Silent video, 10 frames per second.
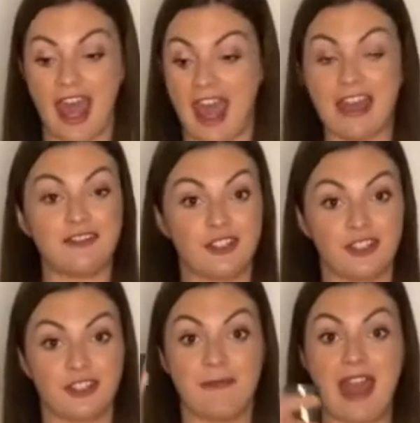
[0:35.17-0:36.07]
just
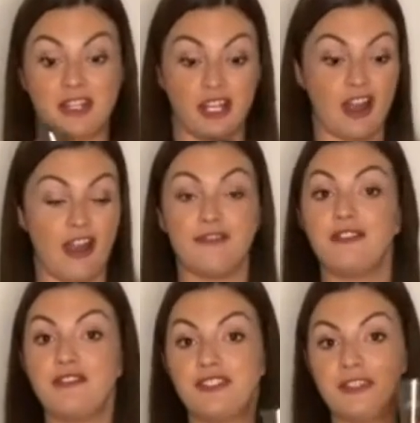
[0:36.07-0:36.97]
to measure our
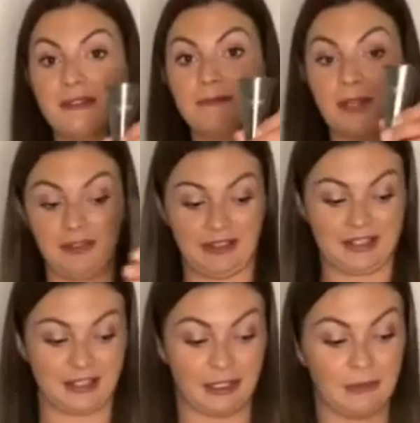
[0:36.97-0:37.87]

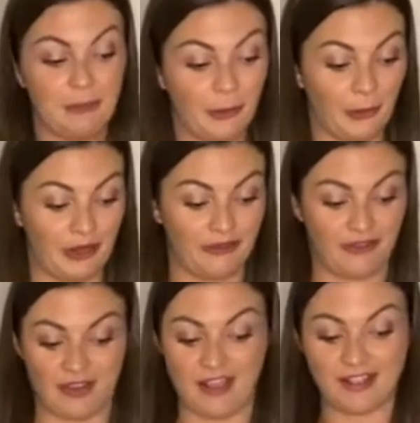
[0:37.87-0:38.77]
50ml pour for
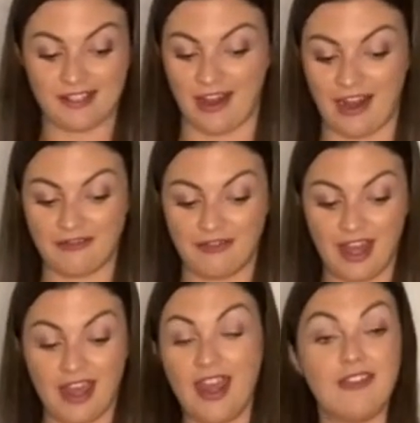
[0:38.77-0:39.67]
this serve.
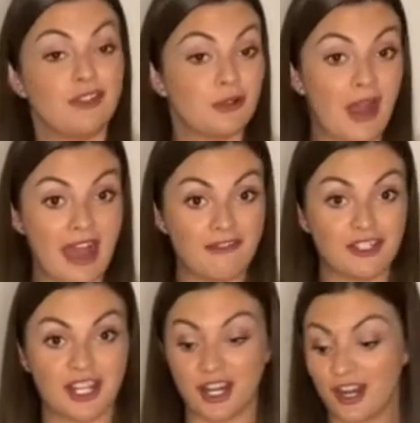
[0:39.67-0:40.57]
If you don't have a
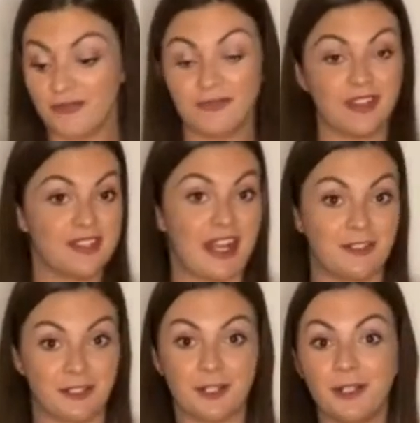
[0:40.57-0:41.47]
jigger,
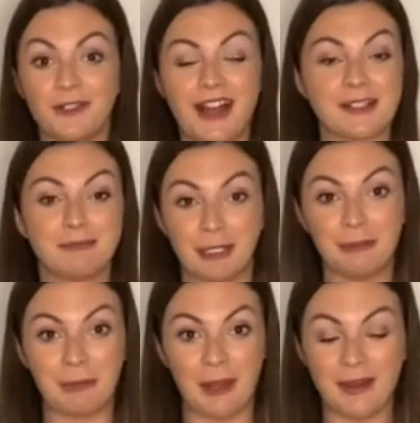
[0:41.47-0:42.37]
standard shot glass will
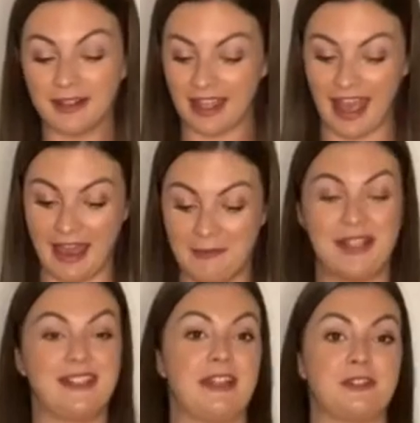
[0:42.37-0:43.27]
work. A
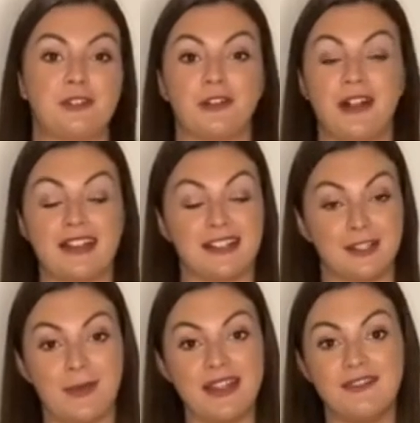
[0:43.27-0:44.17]
standard shot glass is
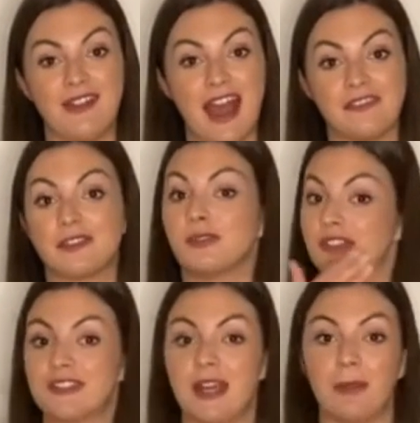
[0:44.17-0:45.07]
25, so
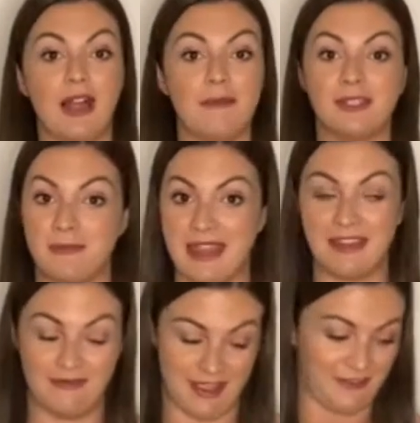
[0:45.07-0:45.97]
just double up to make
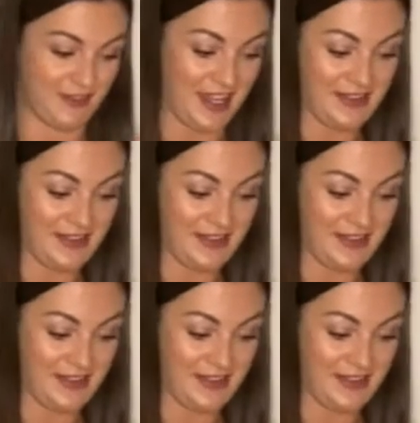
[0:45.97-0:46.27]
it 50.